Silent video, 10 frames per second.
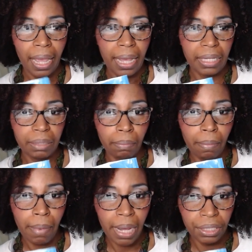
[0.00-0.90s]
as
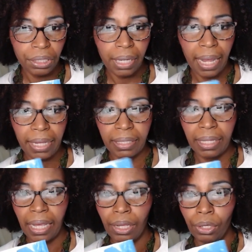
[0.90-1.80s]
much as
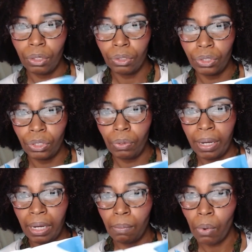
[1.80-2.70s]
they used to
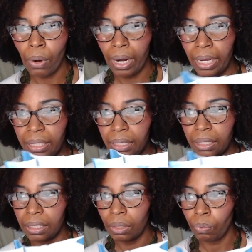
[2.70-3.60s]
anymore. It's
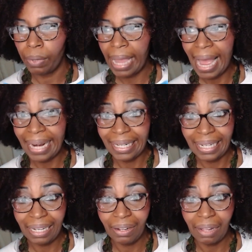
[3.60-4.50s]
just a
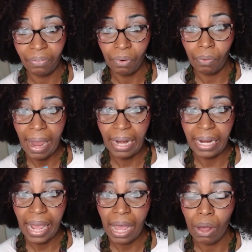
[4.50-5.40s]
reality that for right
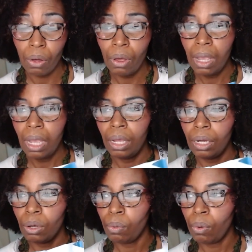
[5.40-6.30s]
now, you
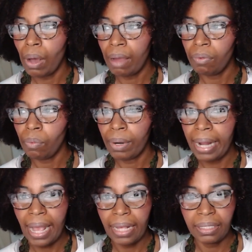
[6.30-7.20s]
know, everyone
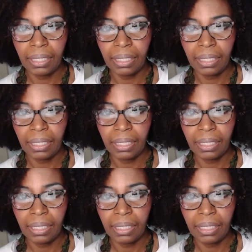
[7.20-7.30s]
has